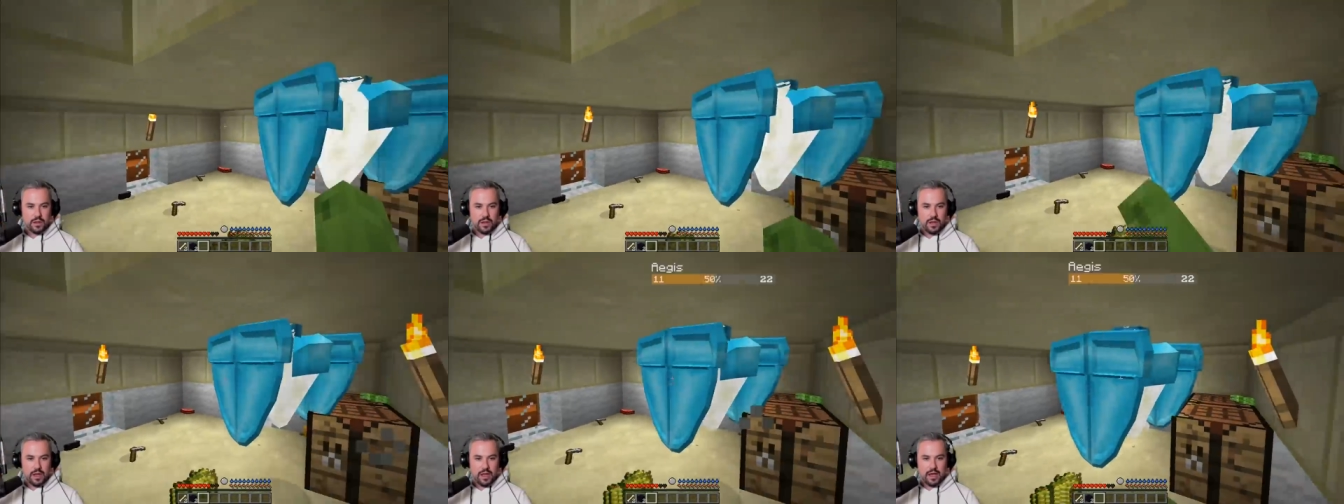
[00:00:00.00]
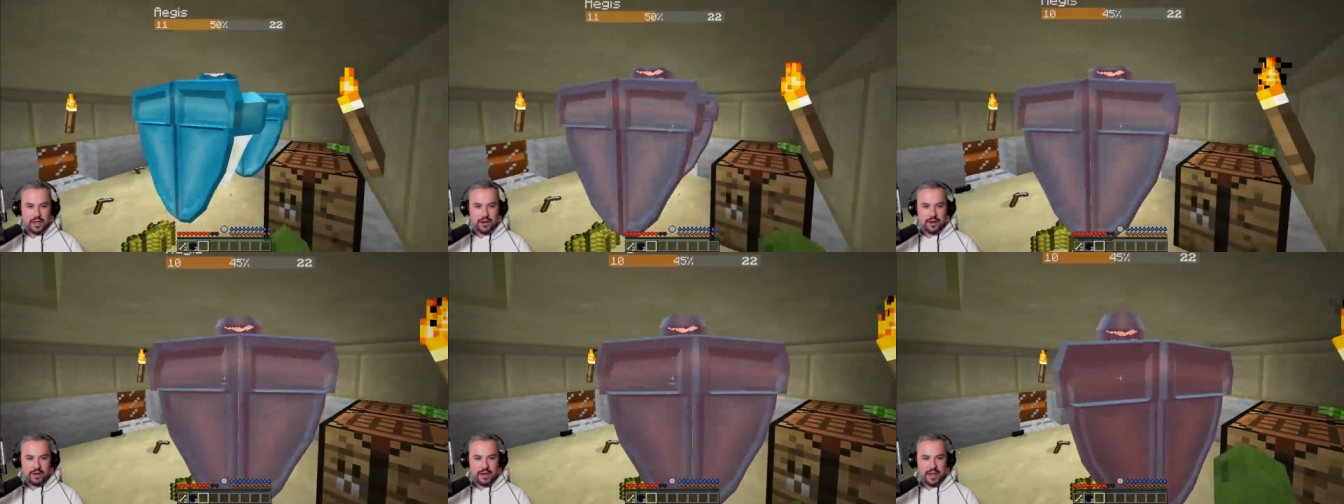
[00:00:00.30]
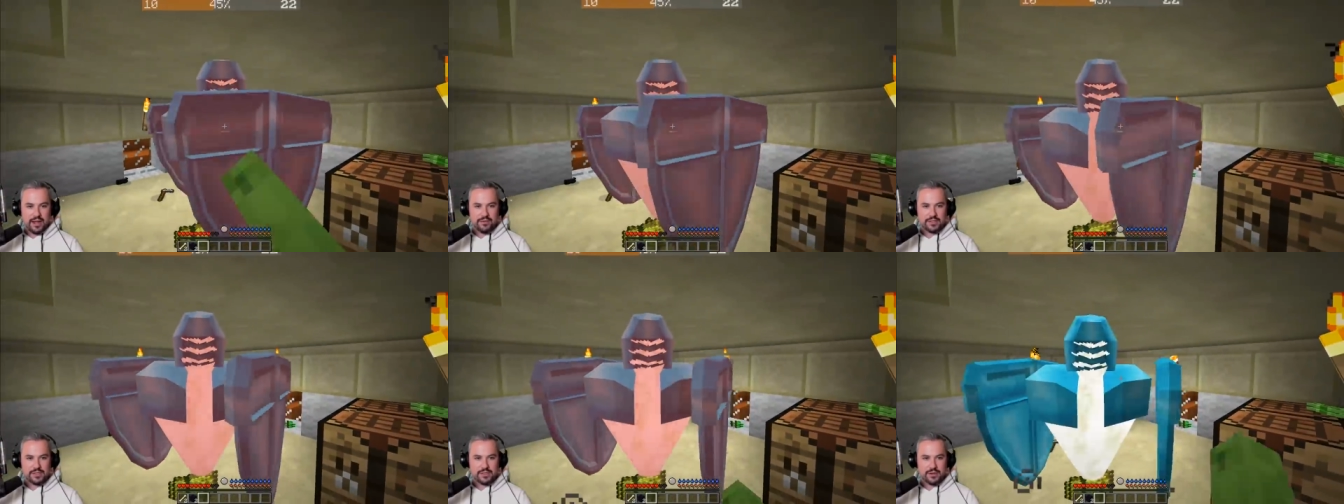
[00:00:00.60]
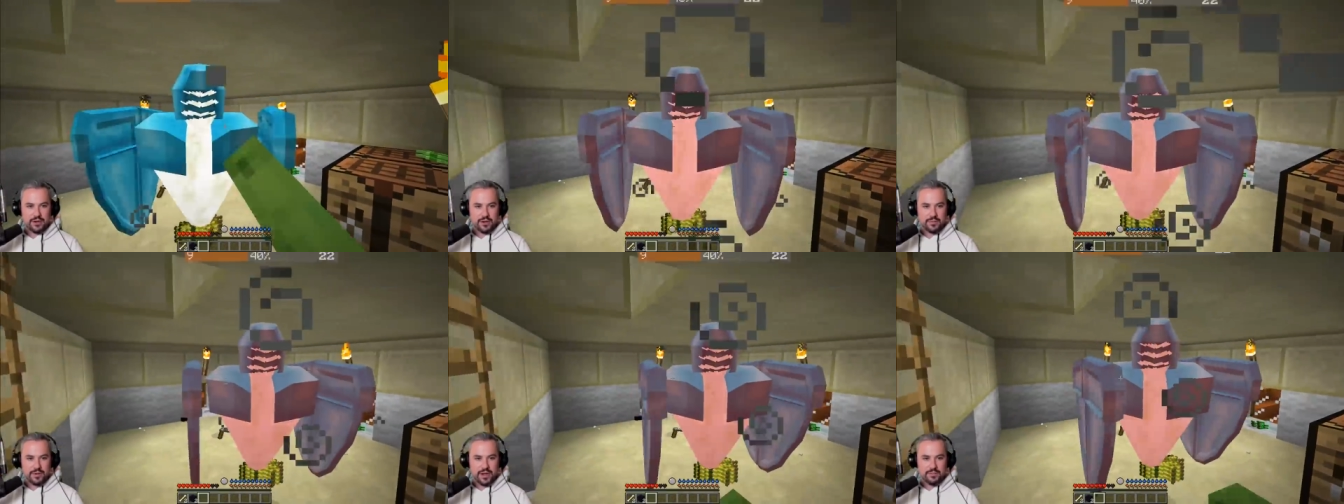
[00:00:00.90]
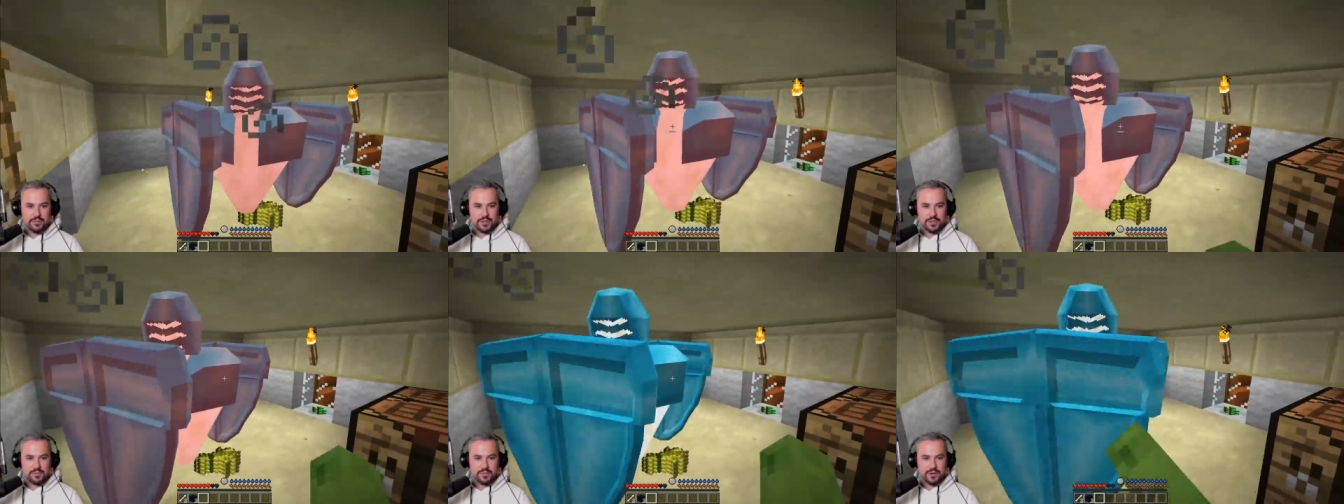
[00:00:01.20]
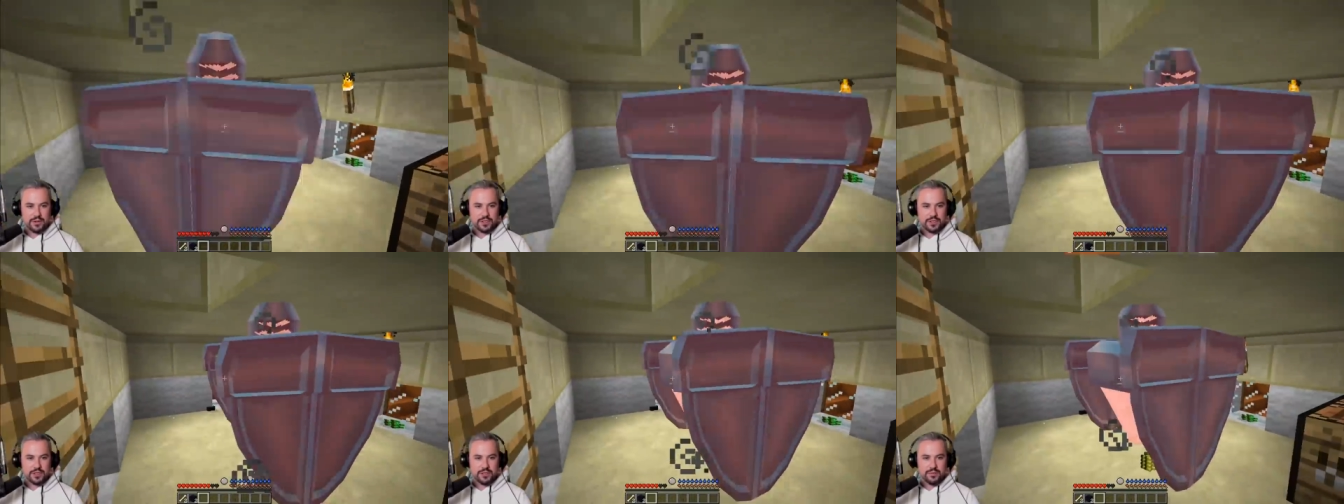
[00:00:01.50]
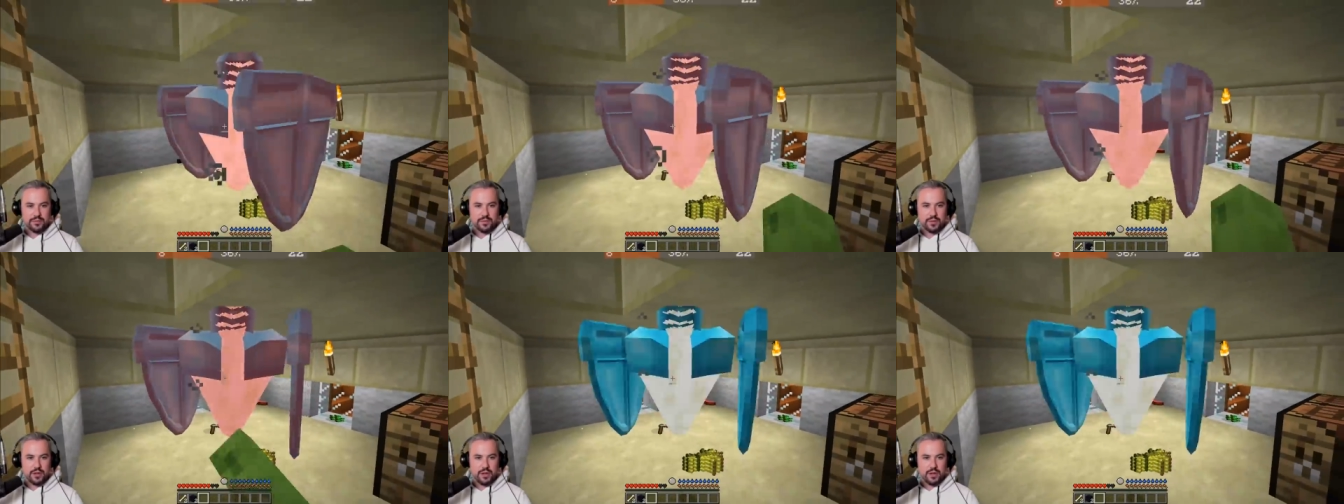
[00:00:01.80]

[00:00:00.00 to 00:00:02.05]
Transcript: I don't have a sword, but I'm just punching him.